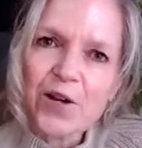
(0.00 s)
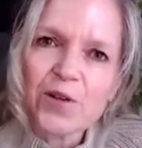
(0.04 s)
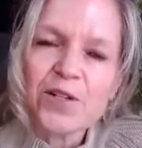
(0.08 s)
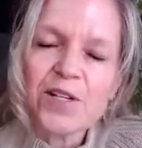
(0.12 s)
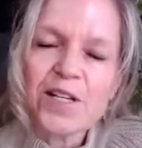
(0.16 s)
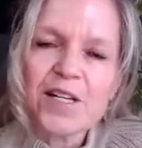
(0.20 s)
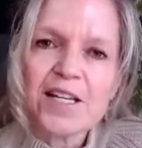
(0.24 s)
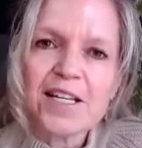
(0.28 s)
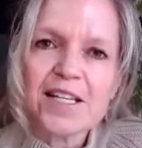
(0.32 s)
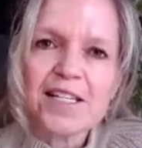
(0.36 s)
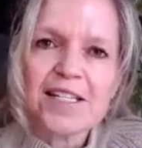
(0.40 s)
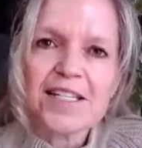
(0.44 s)
to
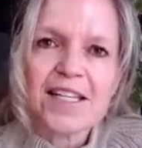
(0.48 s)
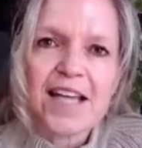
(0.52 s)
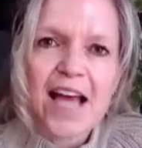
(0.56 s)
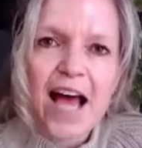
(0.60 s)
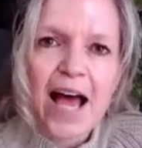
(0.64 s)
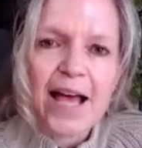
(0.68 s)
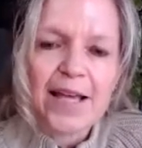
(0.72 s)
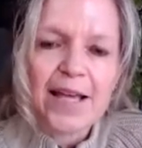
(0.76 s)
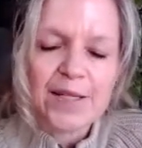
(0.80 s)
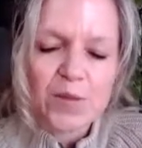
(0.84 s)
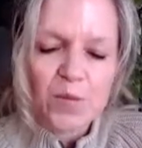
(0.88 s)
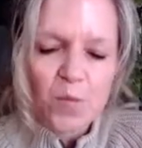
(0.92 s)

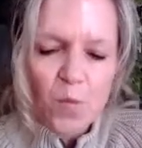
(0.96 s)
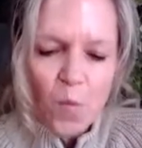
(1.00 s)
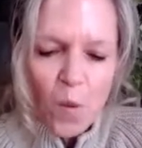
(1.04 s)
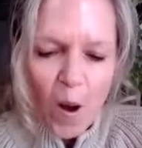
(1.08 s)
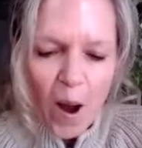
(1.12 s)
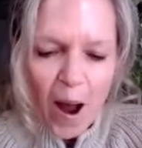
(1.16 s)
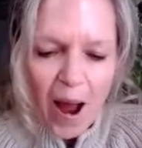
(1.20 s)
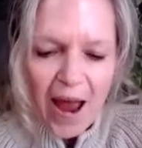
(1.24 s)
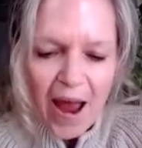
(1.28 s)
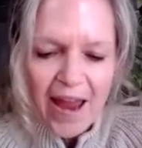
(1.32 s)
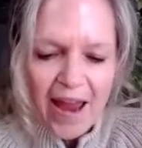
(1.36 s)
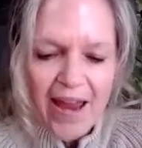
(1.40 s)
discuss
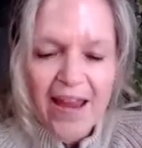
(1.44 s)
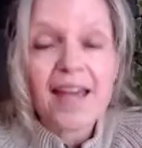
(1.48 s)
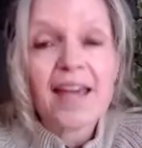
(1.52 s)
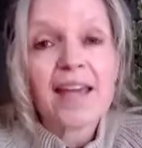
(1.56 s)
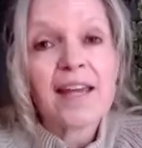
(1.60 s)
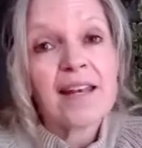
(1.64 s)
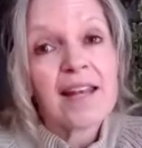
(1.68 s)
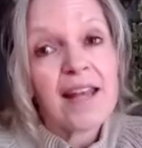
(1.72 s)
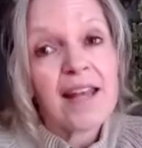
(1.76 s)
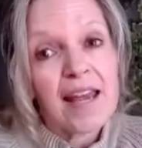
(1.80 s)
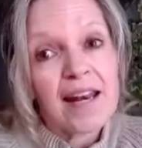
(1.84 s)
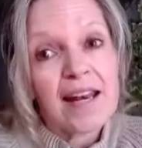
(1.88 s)
why
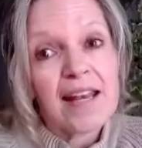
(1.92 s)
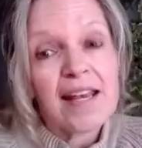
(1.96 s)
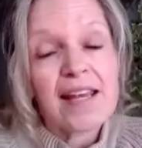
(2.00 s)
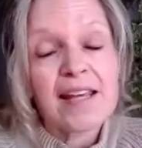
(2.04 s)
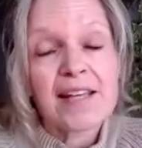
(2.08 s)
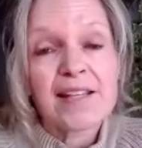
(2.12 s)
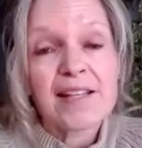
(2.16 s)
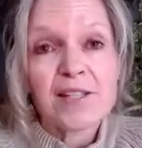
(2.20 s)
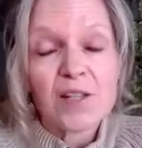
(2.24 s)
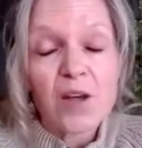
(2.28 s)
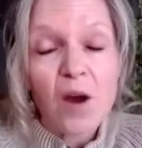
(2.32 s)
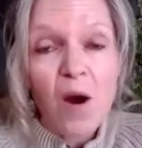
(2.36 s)

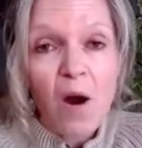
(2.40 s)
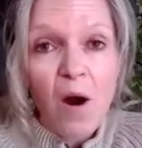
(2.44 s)
Canadians